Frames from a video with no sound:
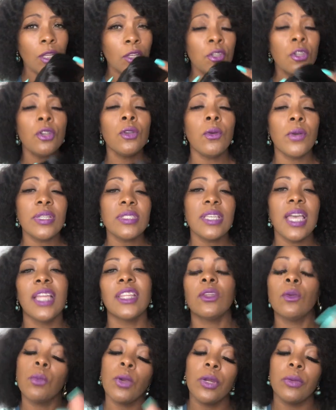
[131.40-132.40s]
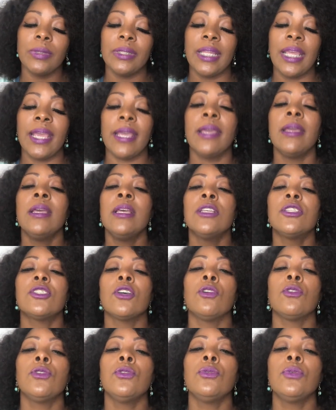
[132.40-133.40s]
you're going to have to work with that.
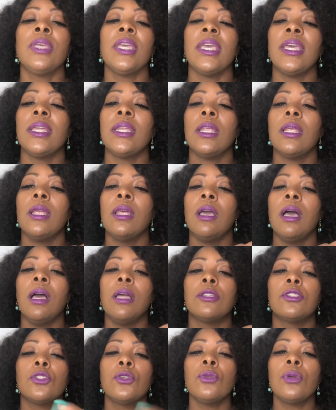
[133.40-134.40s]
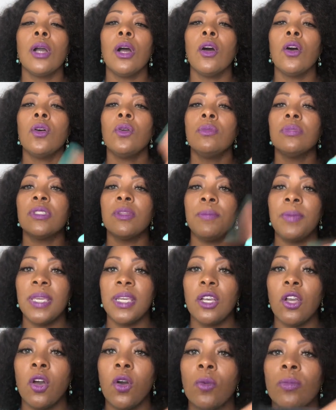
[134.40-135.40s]
So you get two combs, the
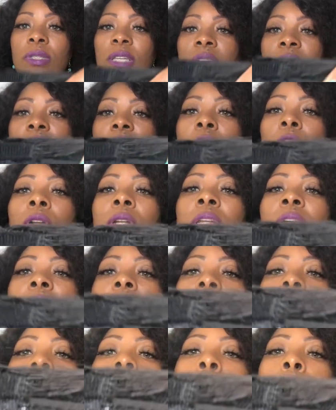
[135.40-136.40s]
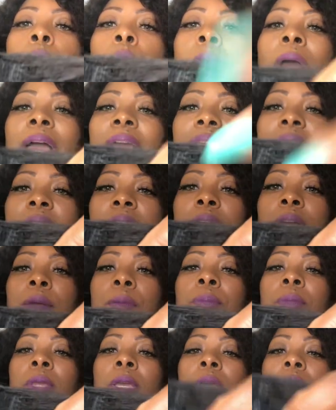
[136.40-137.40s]
big combs, and they're literally right
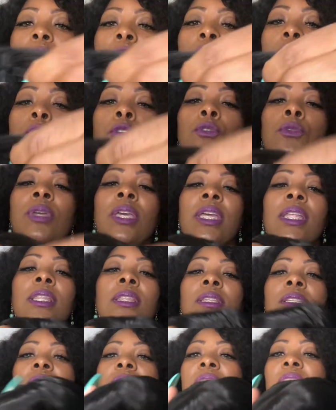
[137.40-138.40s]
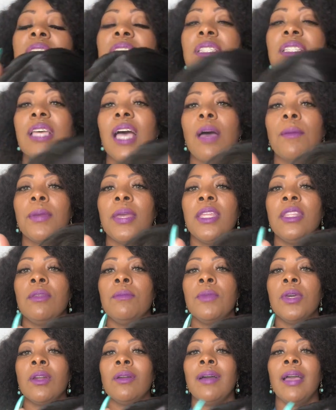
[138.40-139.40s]
there. So you get the skin top in the
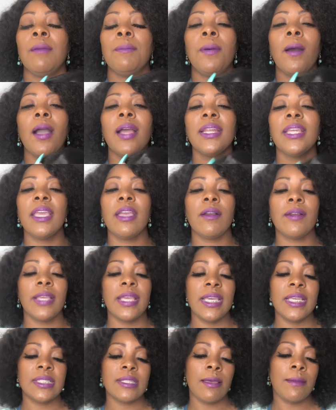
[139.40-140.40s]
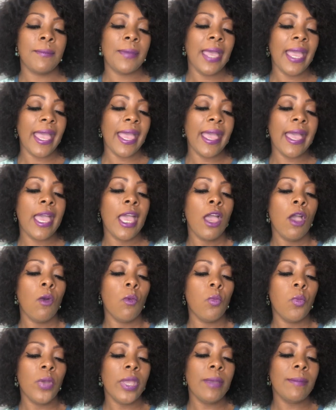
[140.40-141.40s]
middle. And parting area isn't bad.
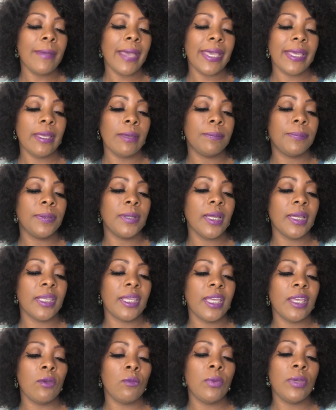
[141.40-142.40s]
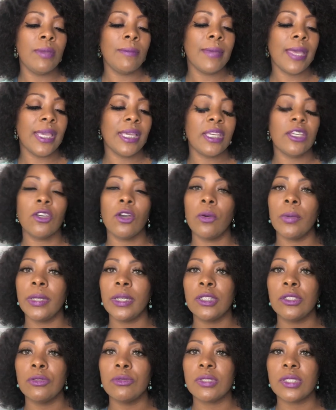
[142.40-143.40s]
We may can pluck it. We may can go
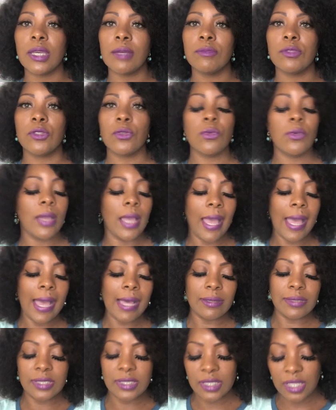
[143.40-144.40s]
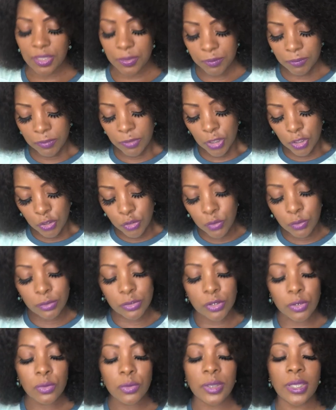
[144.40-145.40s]
in and do something to it. I'll see. You
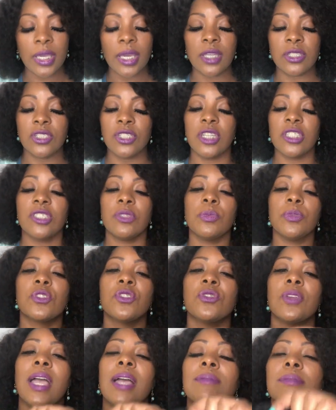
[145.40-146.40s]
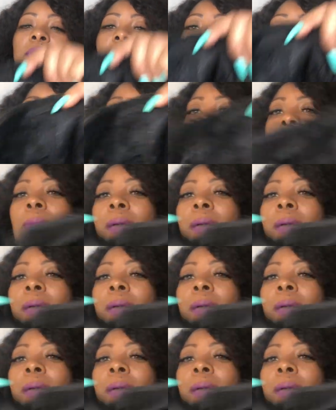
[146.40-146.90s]
do get adjustable straps in the